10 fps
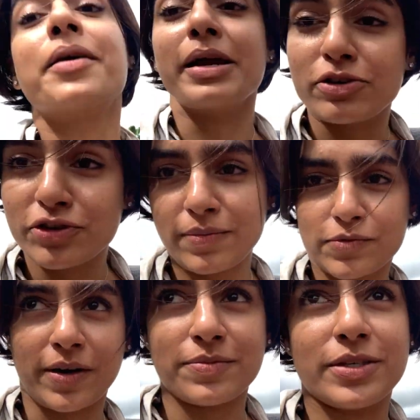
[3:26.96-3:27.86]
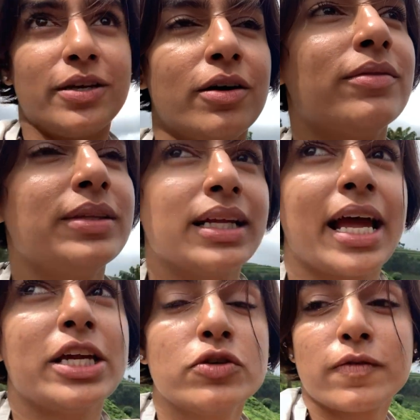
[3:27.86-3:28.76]
are my dream trips, you know, that
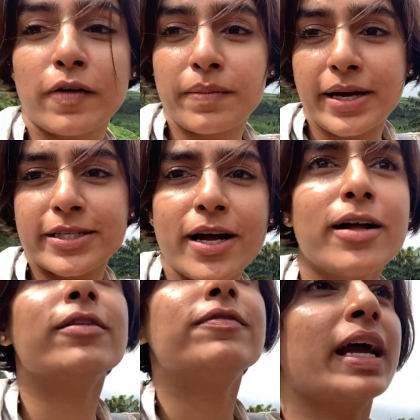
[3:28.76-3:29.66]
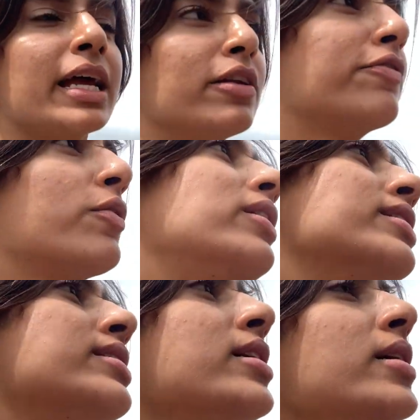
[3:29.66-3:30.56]
I do for myself. And of
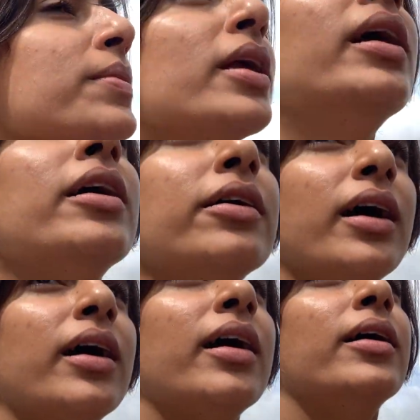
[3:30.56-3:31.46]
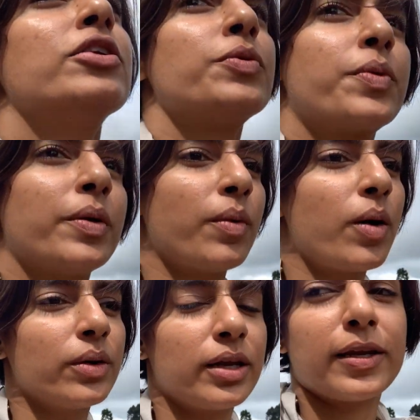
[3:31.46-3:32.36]
course, uh, to
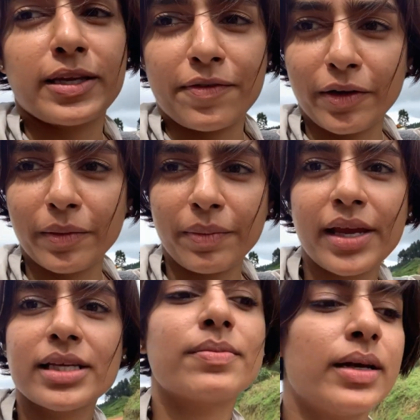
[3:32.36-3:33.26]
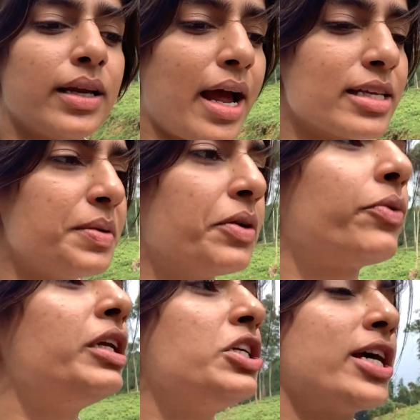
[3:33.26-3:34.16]
promote in the Philippines. But it has been
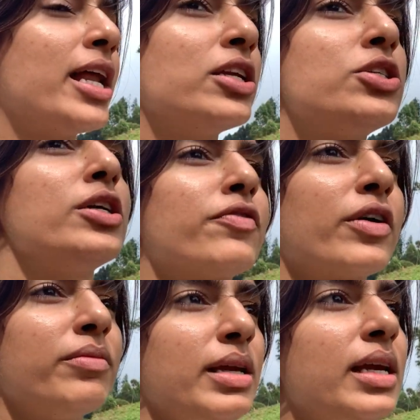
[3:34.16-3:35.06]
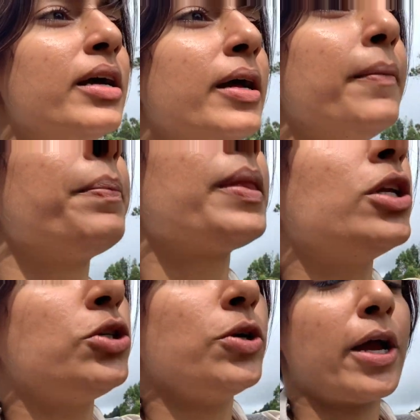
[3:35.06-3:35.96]
really challenging for me
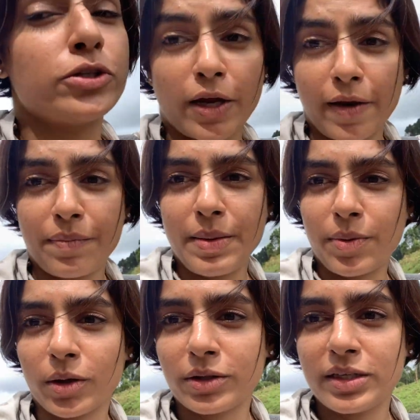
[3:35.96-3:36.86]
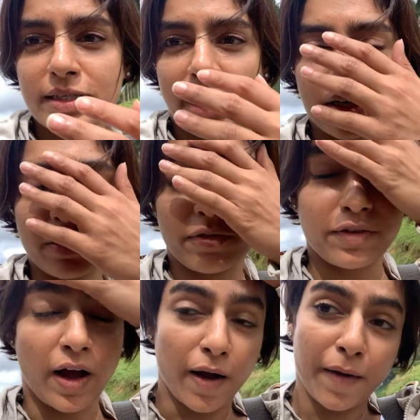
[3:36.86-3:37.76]
to educate people on this kind of
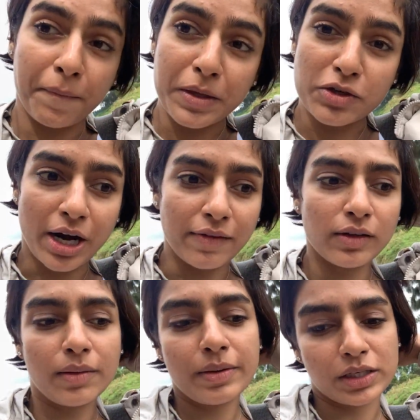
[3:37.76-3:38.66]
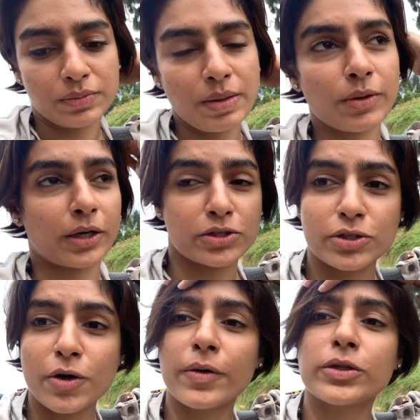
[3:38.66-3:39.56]
um, travel because people are
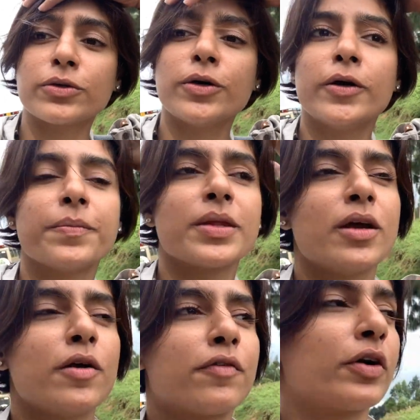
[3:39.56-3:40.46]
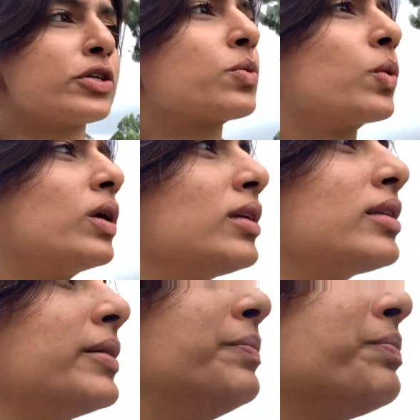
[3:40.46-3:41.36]
so into first
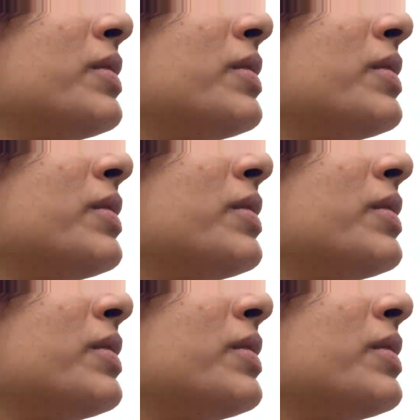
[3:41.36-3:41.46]
world